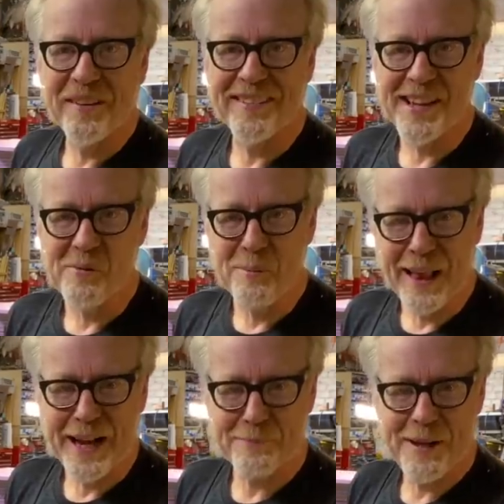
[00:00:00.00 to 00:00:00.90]
this thing with
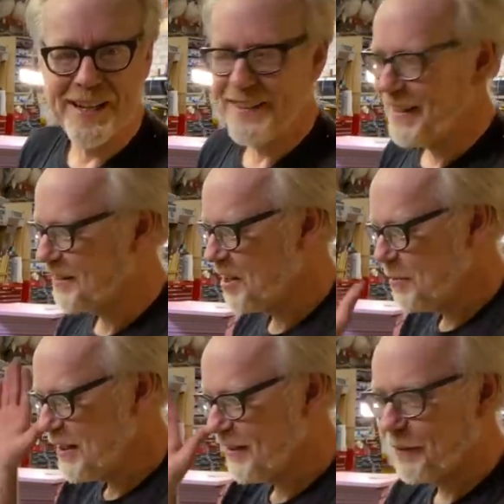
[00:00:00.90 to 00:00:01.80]
black paint. That's going to
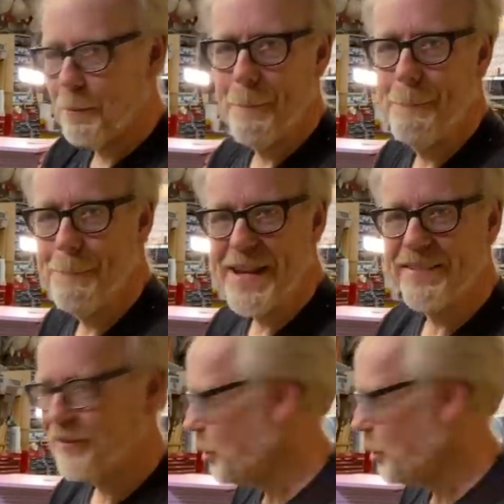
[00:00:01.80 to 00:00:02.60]
be its base